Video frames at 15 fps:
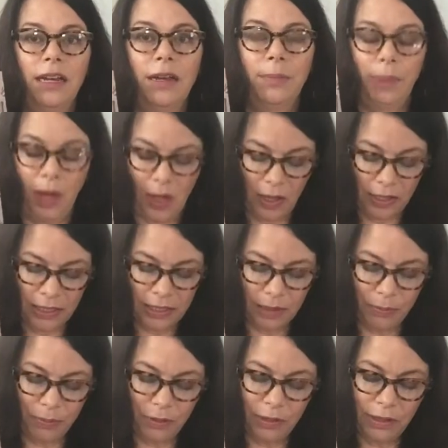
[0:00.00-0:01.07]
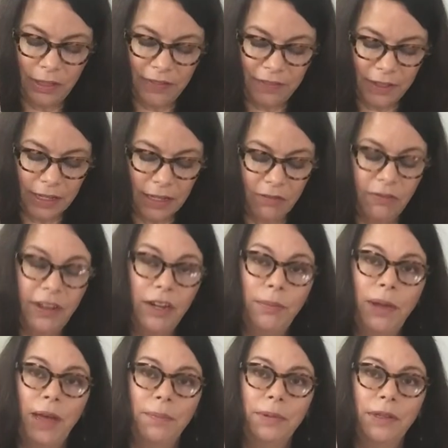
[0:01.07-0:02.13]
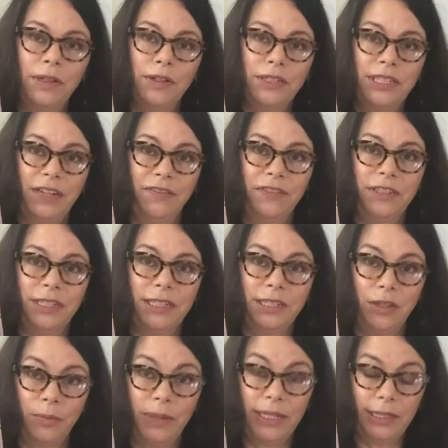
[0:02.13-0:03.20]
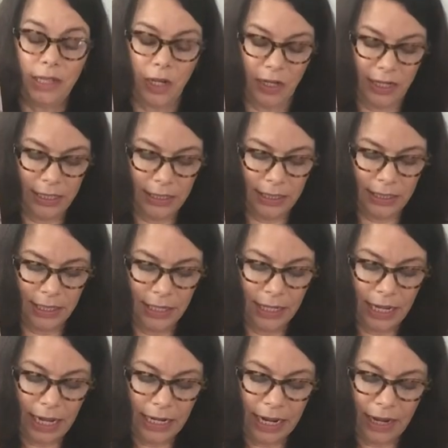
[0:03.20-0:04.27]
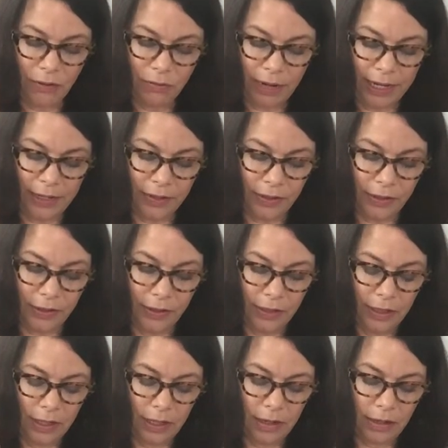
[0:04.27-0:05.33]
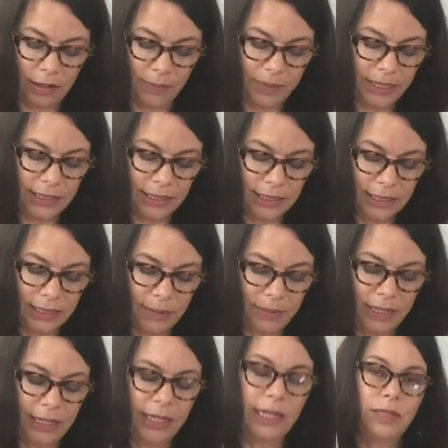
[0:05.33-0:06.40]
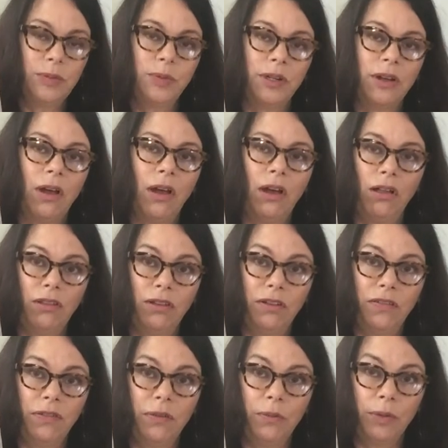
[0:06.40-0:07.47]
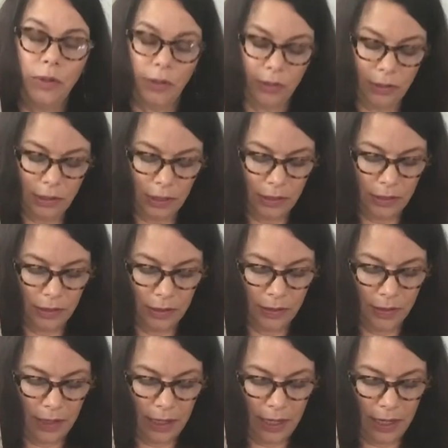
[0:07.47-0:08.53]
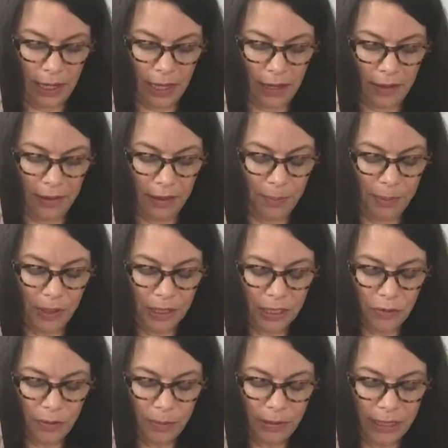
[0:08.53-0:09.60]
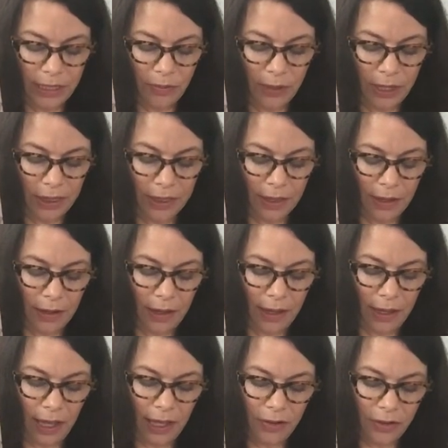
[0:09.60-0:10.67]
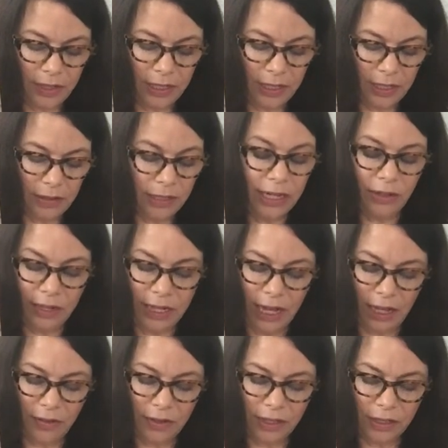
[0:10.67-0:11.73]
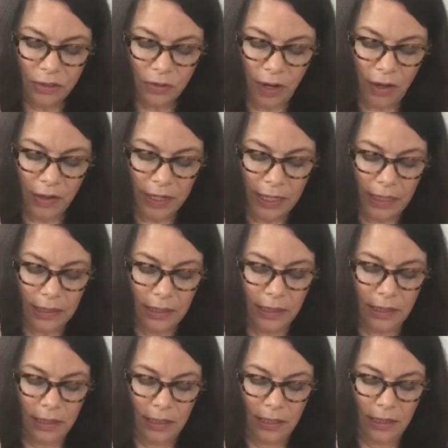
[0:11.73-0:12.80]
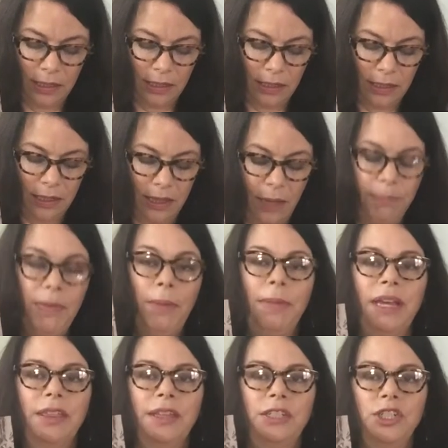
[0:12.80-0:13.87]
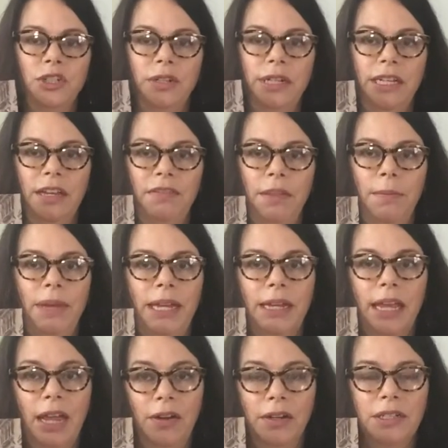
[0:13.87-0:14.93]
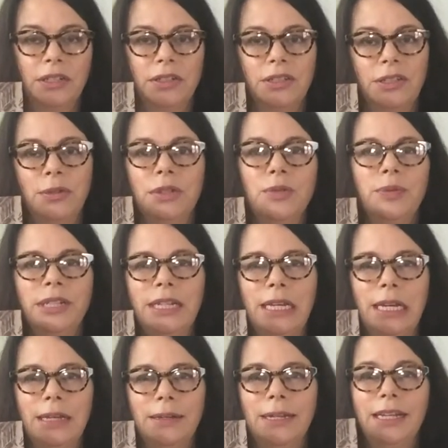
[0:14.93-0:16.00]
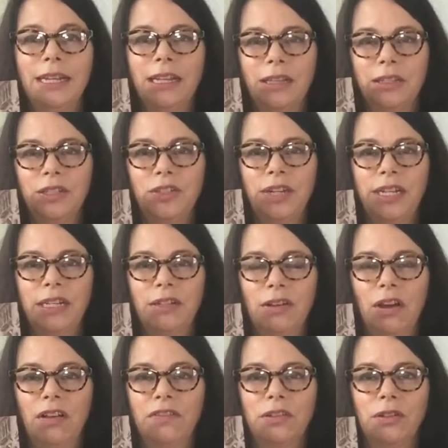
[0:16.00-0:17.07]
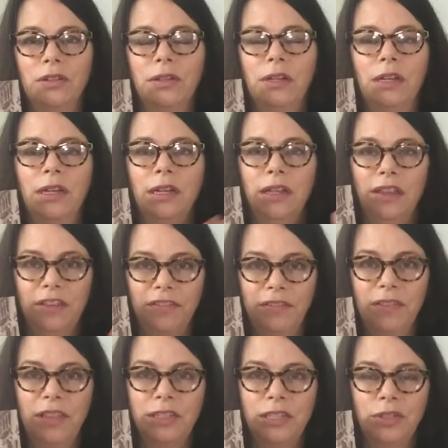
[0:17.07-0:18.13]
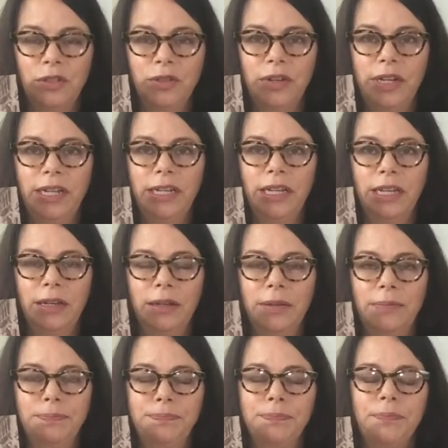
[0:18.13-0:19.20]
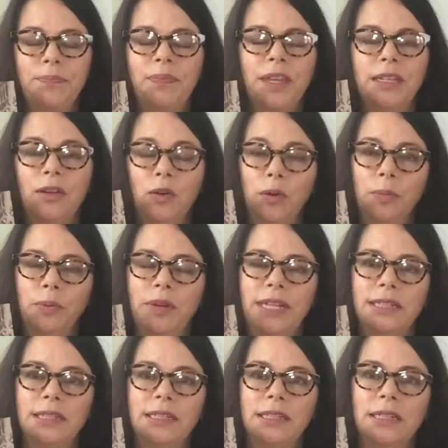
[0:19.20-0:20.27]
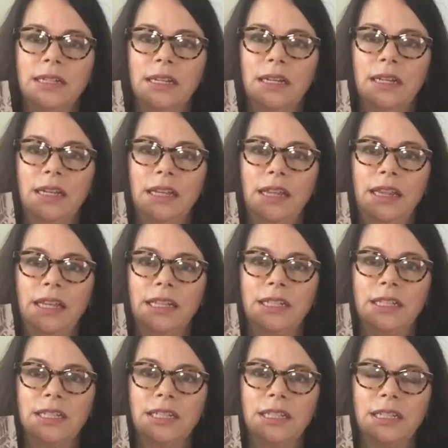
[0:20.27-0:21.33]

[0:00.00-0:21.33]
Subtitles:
Paul is a prolific and very popular San Francisco-based artist and now writer. He's exhibited work all over the world. The book is replete with nearly 100 drawings that mimic the journey of the main character. So it's really an illustrated novel. The story incorporates these